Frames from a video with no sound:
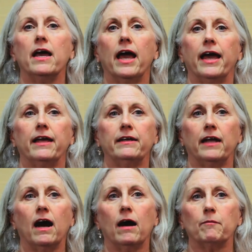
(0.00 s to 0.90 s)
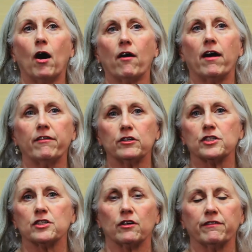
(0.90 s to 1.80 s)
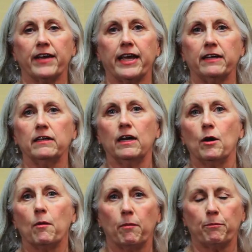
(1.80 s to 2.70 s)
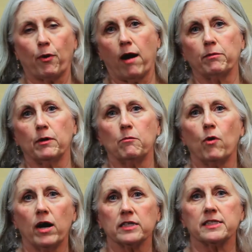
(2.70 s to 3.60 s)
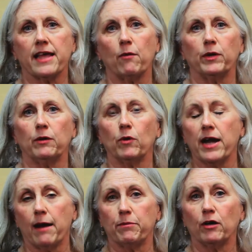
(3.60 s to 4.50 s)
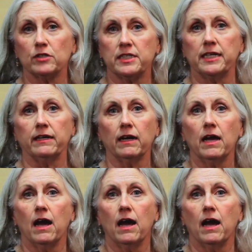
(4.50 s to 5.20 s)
And our other survey problem was that we were not posting